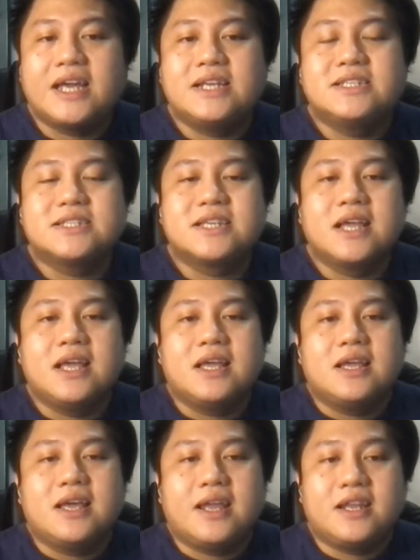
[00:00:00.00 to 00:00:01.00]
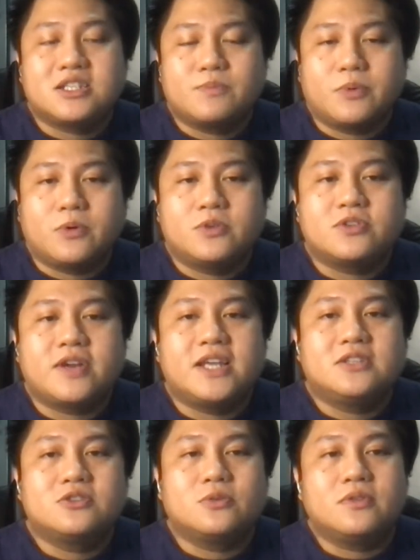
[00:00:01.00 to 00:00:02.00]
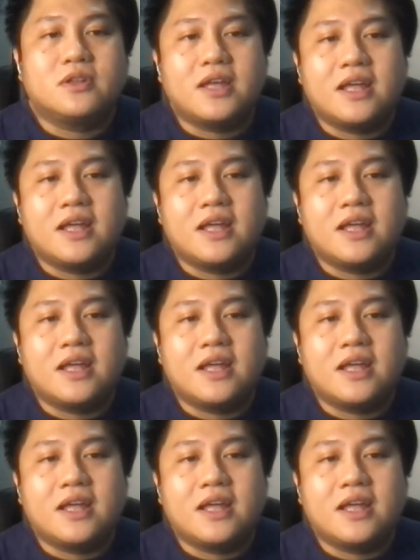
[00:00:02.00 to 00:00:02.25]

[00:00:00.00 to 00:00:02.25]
analyze, and expose, right?